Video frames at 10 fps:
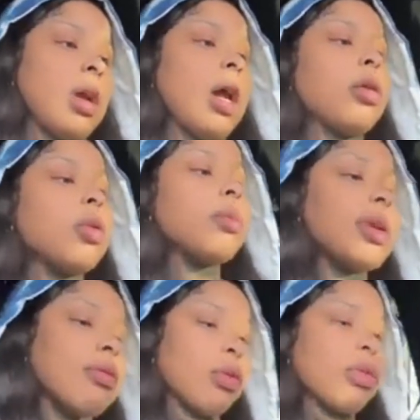I don't want
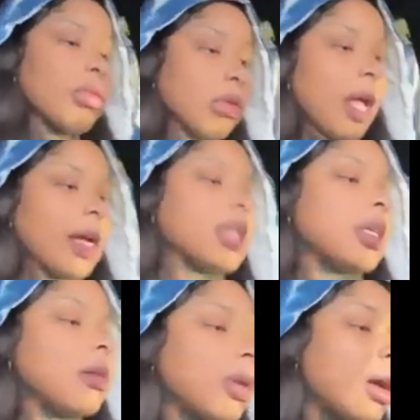to be rude, like,
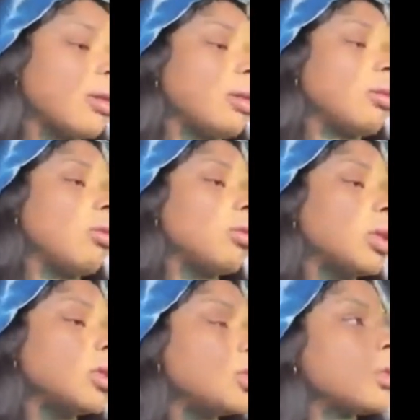because I'm not
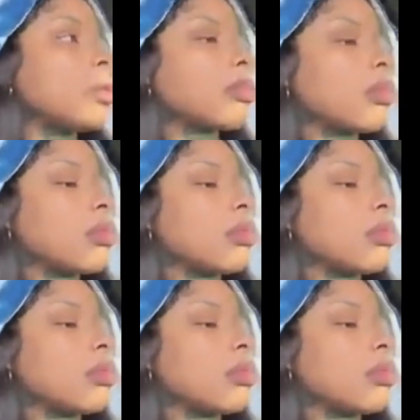on this.